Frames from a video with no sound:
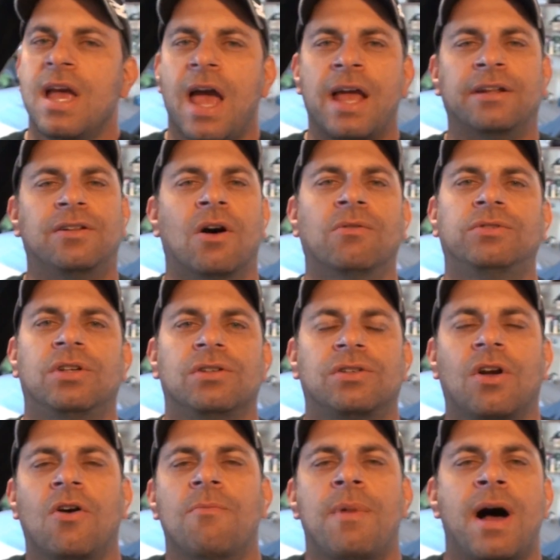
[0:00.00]
and don't just
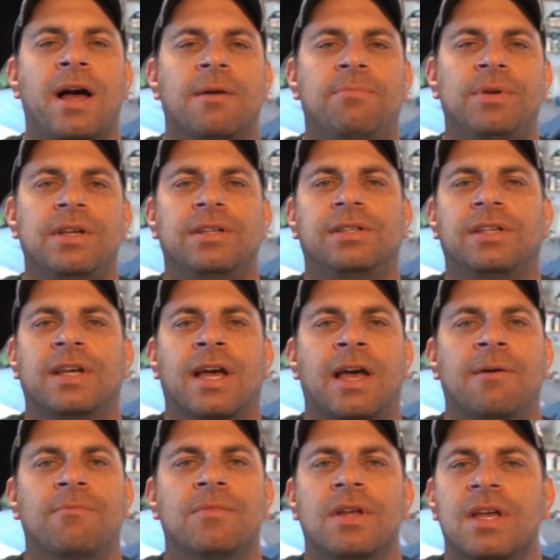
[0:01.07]
go buy a
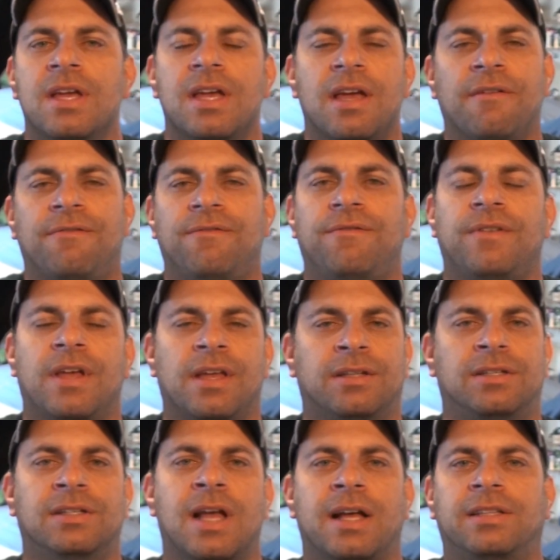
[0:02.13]
PCM if
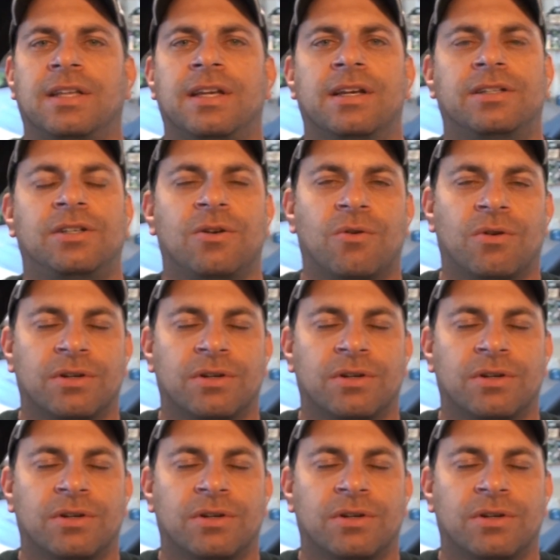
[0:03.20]
it's not the issue,